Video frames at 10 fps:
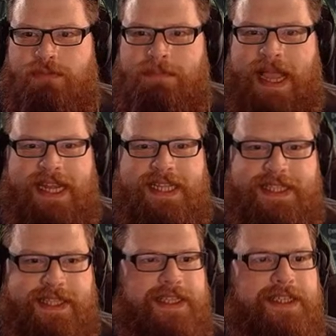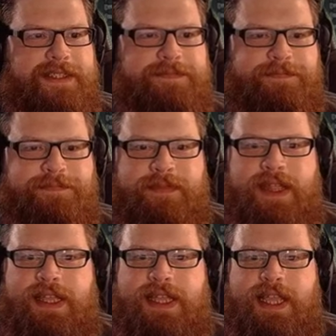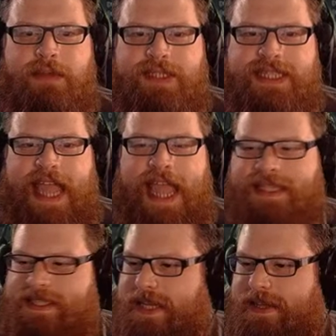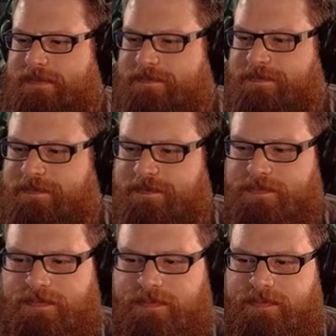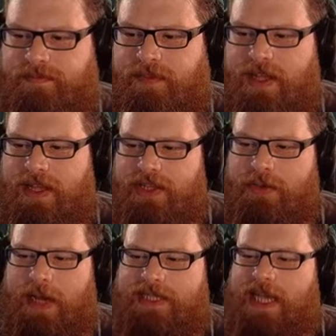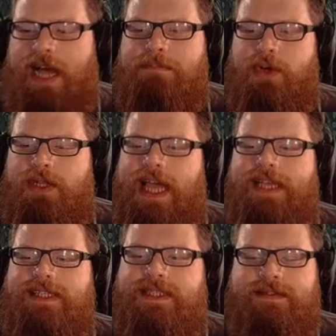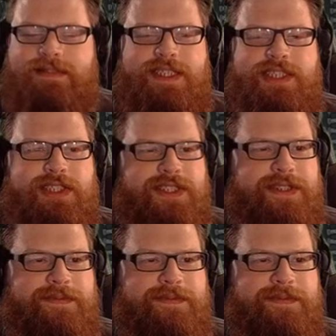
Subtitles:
and banging into things. It was nasty. You has hard-boiled eggs. Delicious.